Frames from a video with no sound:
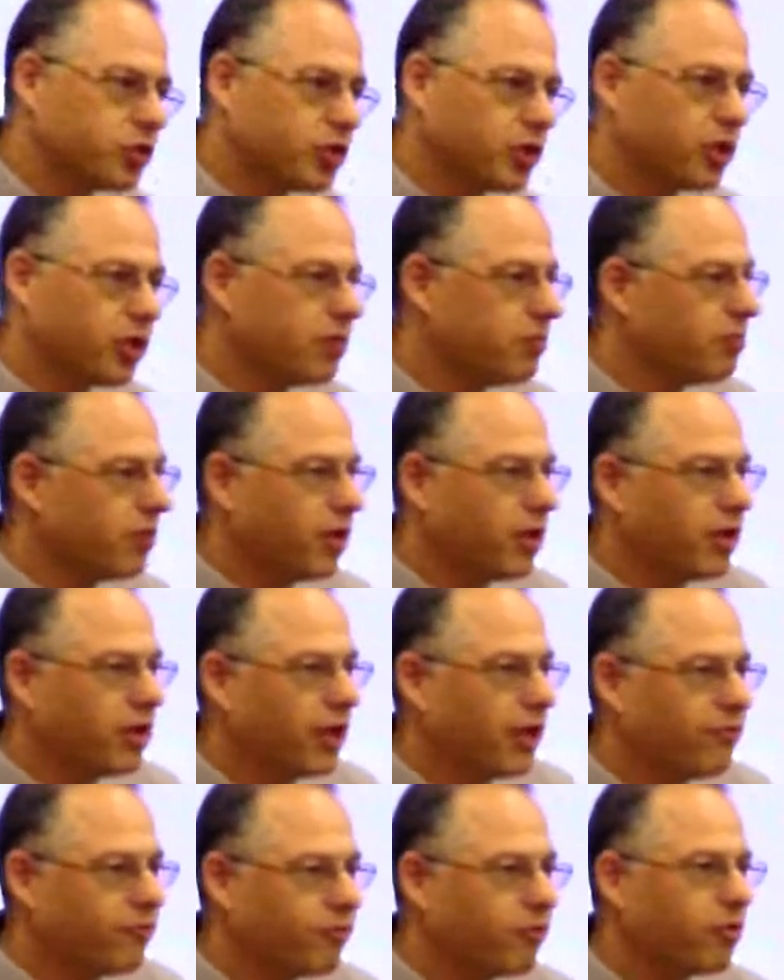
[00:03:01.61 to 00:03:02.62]
the
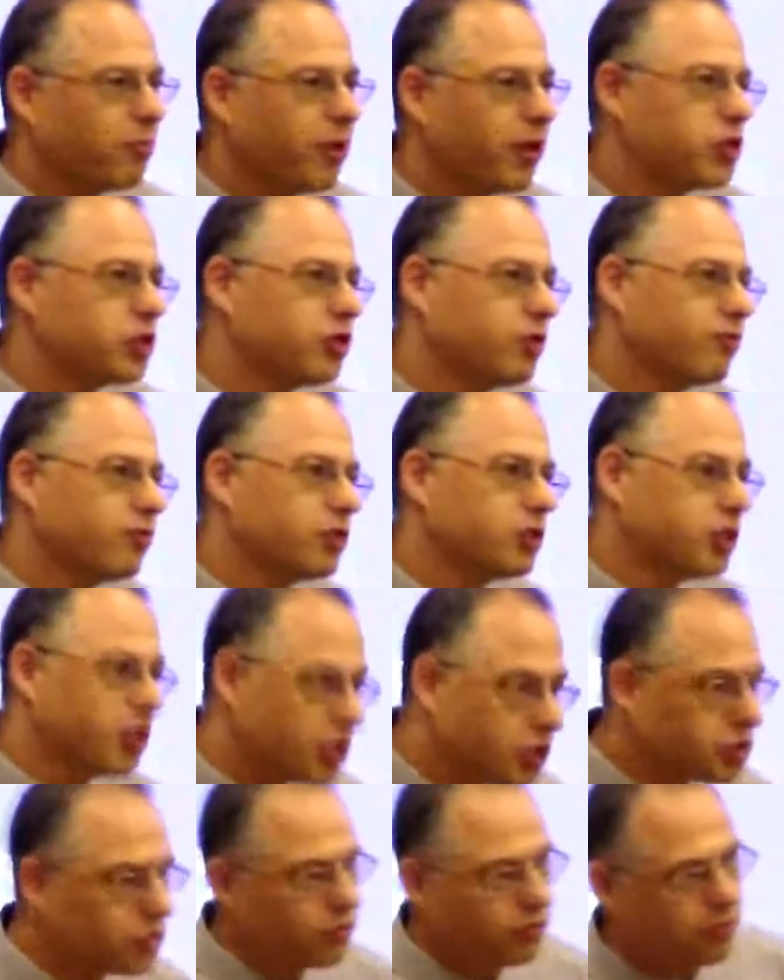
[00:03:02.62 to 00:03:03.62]
inflammation of the
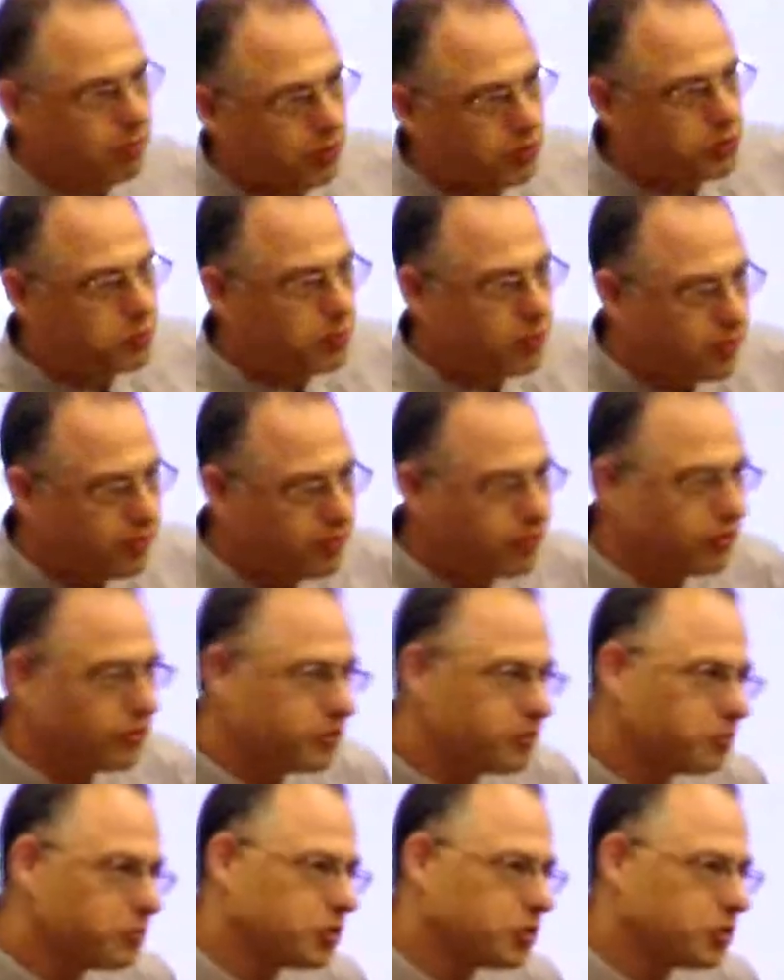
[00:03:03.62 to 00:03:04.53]
tissue of the bottom of the foot.